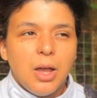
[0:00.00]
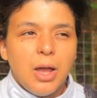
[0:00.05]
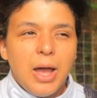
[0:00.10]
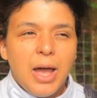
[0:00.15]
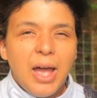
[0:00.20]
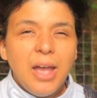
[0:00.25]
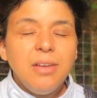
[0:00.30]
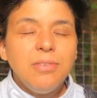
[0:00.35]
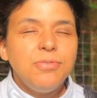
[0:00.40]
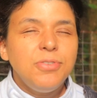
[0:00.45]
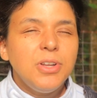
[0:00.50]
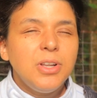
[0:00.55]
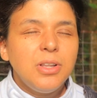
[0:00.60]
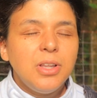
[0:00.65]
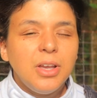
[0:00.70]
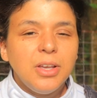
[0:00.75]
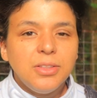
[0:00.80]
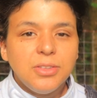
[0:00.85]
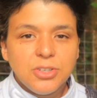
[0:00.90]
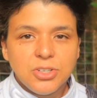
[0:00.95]
I feel
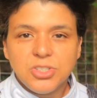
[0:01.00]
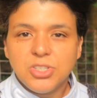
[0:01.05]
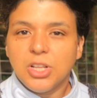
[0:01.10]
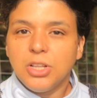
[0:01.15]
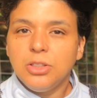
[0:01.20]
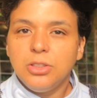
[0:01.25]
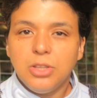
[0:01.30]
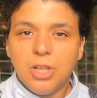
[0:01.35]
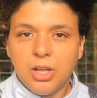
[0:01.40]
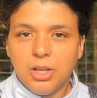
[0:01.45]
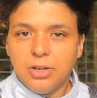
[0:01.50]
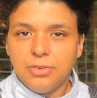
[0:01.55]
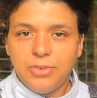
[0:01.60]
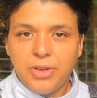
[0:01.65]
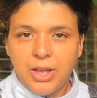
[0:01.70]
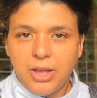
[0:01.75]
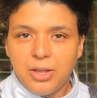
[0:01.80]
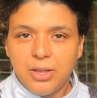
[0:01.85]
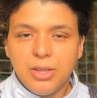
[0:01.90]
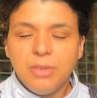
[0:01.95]
like there's a lot of
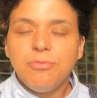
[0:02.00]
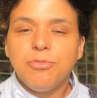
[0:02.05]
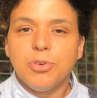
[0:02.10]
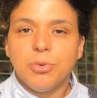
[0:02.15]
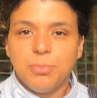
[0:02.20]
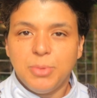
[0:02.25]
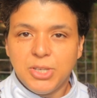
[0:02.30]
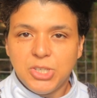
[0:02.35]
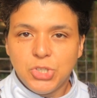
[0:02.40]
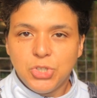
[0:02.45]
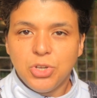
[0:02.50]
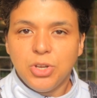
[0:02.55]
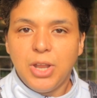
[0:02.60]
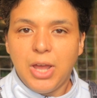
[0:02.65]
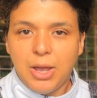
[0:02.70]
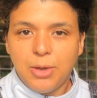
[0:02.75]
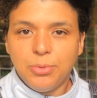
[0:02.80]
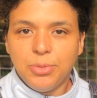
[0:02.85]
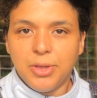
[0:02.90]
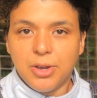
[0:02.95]
information
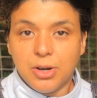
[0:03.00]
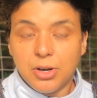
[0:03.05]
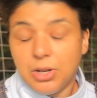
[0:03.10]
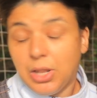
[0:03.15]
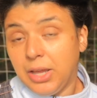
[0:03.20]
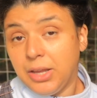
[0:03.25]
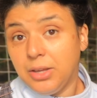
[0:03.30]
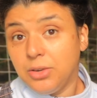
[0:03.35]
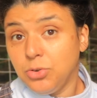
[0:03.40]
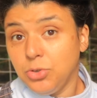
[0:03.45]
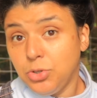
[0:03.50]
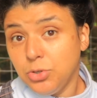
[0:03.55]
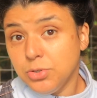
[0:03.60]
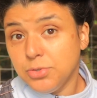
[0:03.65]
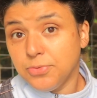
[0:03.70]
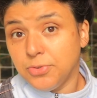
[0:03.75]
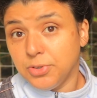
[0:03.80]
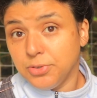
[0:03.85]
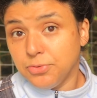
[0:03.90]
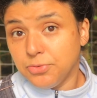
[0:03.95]
out there, like
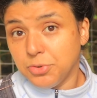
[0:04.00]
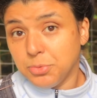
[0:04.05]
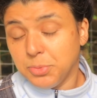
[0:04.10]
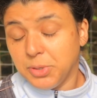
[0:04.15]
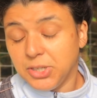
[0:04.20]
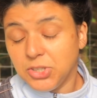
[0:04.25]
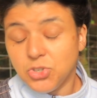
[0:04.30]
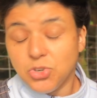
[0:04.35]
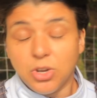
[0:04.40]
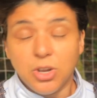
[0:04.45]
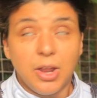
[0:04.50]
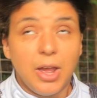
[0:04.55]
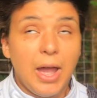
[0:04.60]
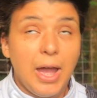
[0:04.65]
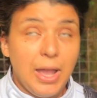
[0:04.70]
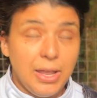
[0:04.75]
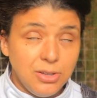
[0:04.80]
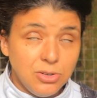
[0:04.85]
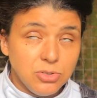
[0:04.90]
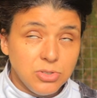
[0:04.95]
useful information.
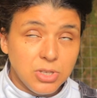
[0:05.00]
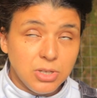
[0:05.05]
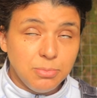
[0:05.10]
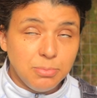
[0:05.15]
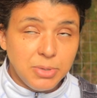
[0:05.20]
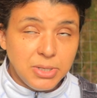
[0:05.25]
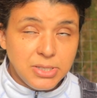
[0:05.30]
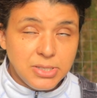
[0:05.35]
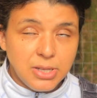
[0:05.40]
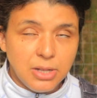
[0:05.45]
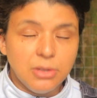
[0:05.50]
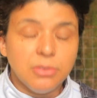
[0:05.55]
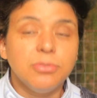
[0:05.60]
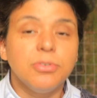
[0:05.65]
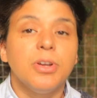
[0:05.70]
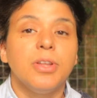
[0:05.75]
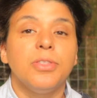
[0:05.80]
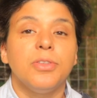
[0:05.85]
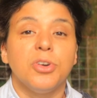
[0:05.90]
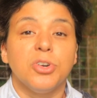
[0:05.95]
I use it myself.
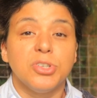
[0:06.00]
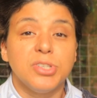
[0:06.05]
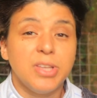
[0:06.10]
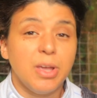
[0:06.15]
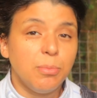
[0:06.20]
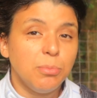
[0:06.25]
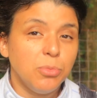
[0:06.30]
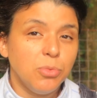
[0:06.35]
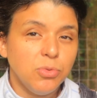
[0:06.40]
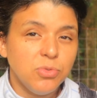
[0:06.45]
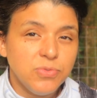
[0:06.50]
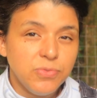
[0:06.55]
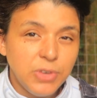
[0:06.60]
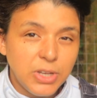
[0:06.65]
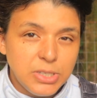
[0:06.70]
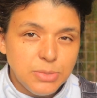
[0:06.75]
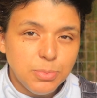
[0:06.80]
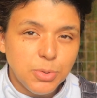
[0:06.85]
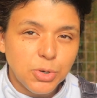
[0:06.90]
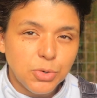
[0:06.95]
There are some
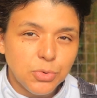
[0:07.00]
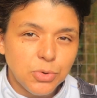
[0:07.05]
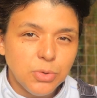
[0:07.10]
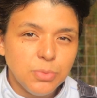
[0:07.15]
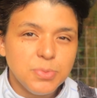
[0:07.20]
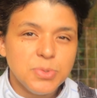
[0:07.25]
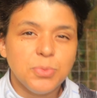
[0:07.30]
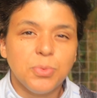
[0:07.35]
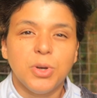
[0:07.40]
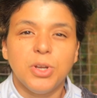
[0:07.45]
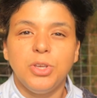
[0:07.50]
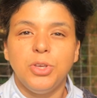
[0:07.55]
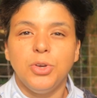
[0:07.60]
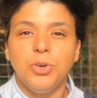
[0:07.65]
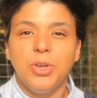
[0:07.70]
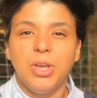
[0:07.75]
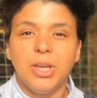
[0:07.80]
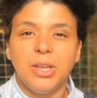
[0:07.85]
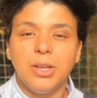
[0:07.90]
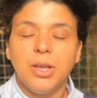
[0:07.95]
Facebook groups where you
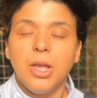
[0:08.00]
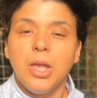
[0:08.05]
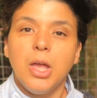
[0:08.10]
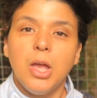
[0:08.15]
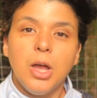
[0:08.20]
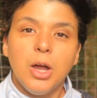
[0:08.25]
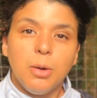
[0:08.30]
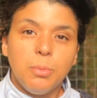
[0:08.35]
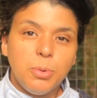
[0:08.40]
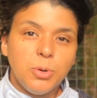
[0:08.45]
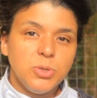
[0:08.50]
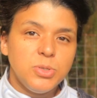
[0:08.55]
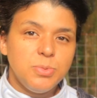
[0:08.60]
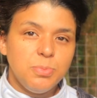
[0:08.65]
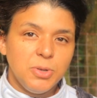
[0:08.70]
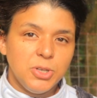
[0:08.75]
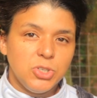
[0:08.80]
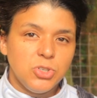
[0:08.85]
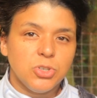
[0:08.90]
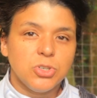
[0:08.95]
can post
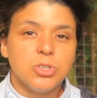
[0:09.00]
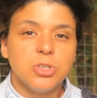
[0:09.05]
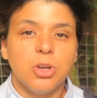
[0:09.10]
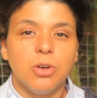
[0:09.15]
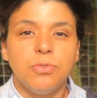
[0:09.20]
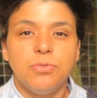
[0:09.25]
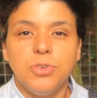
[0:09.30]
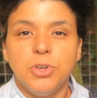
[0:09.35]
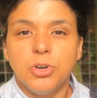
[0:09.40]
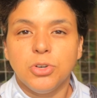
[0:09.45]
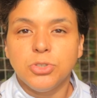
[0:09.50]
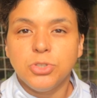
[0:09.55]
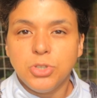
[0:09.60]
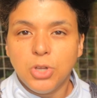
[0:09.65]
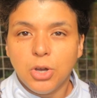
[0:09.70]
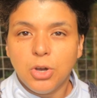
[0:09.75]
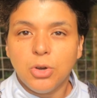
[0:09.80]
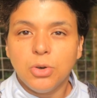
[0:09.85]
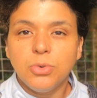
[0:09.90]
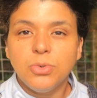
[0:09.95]
pictures of your
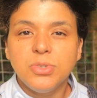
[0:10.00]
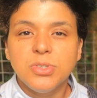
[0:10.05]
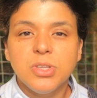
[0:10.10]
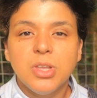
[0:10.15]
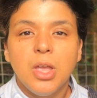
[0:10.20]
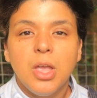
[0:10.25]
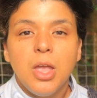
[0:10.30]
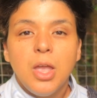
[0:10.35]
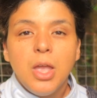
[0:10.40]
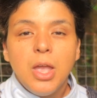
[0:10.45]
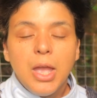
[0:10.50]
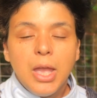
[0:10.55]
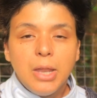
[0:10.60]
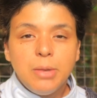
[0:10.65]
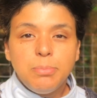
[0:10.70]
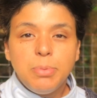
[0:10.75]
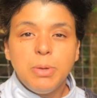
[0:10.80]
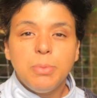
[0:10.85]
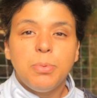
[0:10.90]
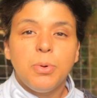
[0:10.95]
does,
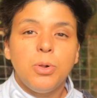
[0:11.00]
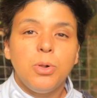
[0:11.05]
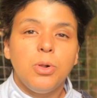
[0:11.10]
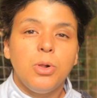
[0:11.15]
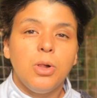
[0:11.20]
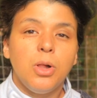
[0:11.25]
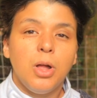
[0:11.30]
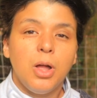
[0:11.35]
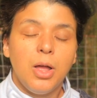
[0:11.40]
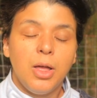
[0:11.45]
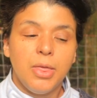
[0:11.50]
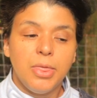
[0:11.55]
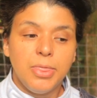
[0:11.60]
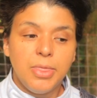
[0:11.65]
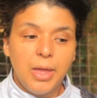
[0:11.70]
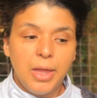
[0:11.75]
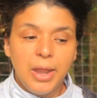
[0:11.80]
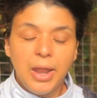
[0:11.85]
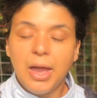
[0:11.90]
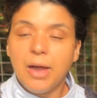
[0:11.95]
and people
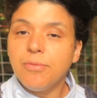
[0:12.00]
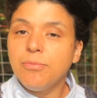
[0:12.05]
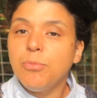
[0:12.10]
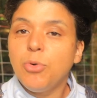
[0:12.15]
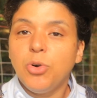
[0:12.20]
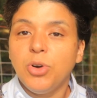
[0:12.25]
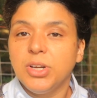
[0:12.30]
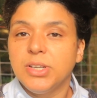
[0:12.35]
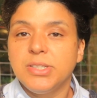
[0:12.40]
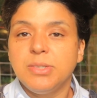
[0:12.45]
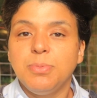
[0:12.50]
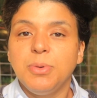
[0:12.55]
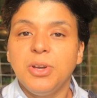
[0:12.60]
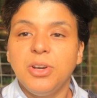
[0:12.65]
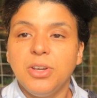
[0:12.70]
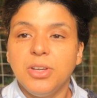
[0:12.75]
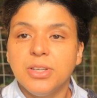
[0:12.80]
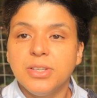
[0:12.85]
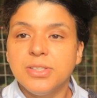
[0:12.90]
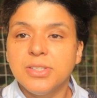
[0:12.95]
that have more
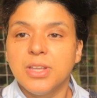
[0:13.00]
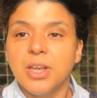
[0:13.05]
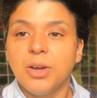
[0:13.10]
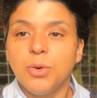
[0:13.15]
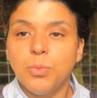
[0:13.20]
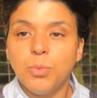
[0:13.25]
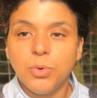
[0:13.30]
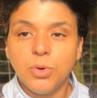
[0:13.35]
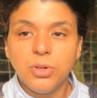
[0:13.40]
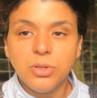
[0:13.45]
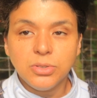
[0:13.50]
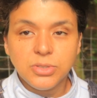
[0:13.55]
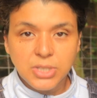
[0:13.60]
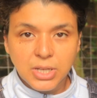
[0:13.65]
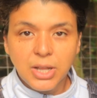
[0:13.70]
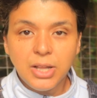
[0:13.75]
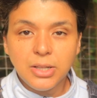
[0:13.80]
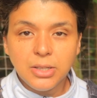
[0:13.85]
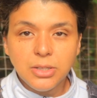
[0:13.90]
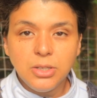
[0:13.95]
experience will
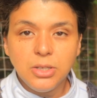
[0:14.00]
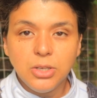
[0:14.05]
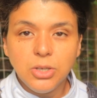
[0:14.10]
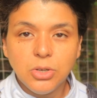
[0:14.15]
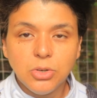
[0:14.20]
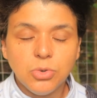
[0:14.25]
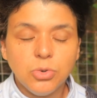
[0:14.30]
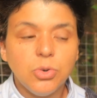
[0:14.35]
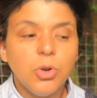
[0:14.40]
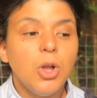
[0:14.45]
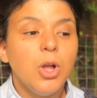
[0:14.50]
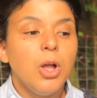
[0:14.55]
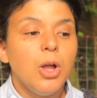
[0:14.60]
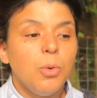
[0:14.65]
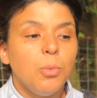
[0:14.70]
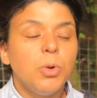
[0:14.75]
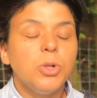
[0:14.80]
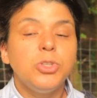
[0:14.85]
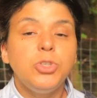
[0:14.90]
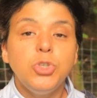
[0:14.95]
tell you,
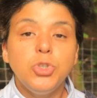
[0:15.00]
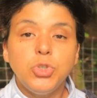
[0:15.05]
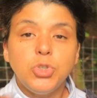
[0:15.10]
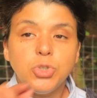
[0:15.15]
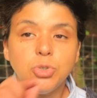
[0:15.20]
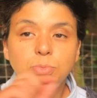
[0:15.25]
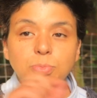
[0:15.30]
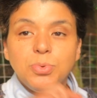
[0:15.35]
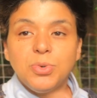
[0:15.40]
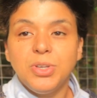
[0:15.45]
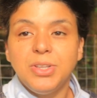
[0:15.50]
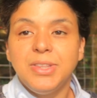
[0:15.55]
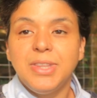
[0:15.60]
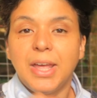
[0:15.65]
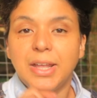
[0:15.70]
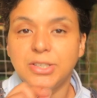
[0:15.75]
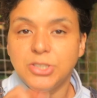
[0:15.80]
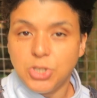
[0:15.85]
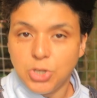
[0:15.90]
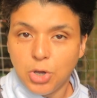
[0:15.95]
well, you should breed
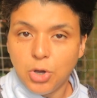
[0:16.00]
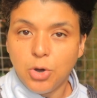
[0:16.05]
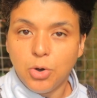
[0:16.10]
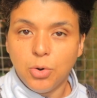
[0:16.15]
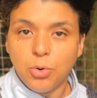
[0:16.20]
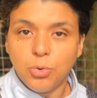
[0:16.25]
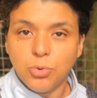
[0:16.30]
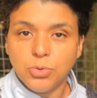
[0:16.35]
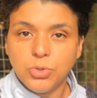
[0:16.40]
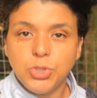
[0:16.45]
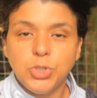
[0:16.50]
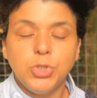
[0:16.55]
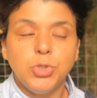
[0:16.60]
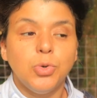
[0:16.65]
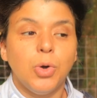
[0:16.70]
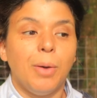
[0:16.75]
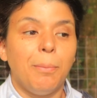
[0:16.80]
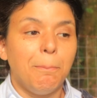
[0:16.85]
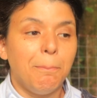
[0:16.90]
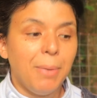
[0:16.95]
that doe
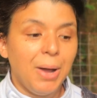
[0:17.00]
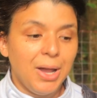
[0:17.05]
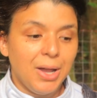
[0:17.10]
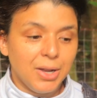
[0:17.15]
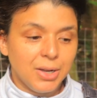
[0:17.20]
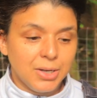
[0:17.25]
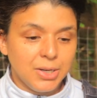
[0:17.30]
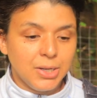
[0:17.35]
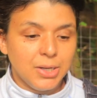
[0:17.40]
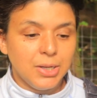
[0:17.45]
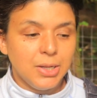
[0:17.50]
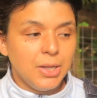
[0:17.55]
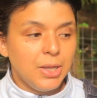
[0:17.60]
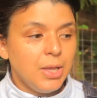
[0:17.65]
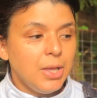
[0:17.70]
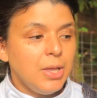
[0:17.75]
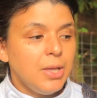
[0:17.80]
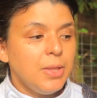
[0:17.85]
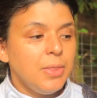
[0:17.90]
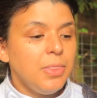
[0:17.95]
to a buck
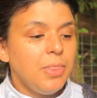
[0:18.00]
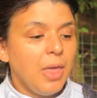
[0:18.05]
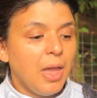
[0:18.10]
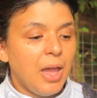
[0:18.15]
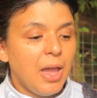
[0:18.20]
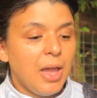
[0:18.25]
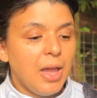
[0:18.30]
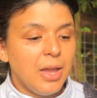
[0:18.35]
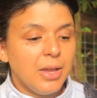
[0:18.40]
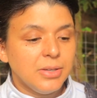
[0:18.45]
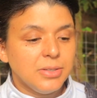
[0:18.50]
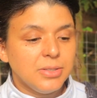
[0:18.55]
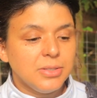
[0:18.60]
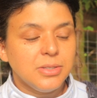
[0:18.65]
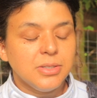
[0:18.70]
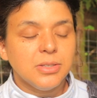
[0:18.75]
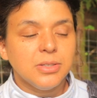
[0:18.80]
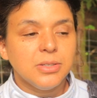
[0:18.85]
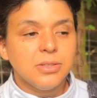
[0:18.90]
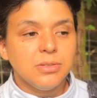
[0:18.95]

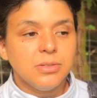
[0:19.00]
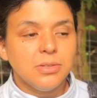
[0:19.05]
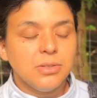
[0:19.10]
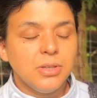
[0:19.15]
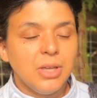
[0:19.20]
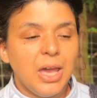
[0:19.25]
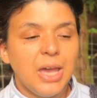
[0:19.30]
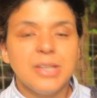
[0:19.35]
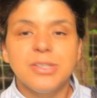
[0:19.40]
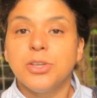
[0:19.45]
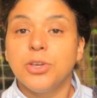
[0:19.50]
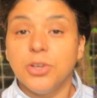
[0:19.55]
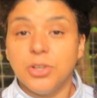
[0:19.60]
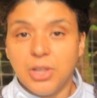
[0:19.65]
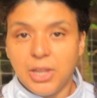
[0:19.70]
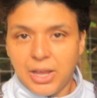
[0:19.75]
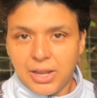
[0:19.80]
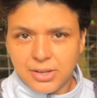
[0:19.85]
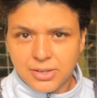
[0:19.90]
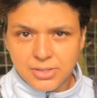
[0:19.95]
that has good
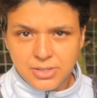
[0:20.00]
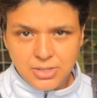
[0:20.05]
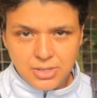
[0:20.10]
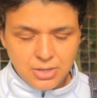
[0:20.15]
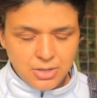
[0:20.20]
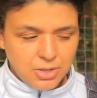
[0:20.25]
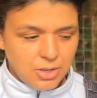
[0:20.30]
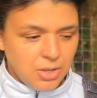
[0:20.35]
legs,